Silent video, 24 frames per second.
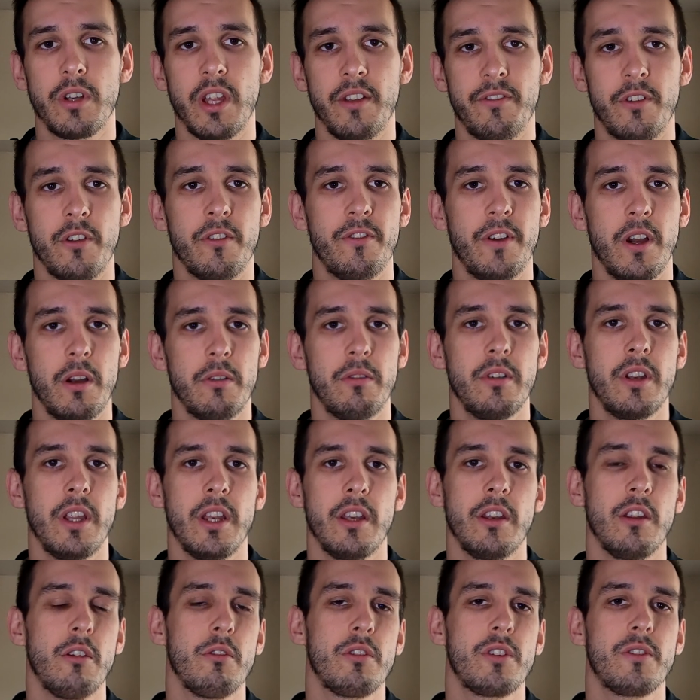If you found
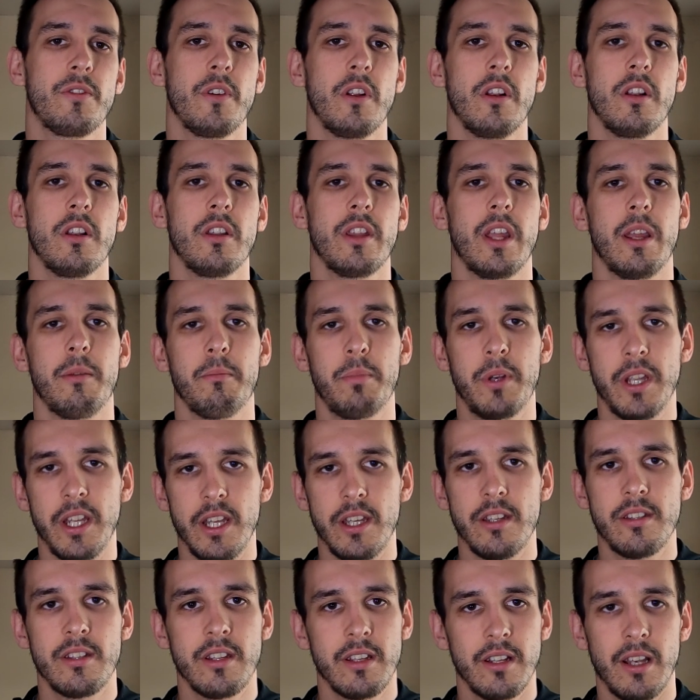it useful, then please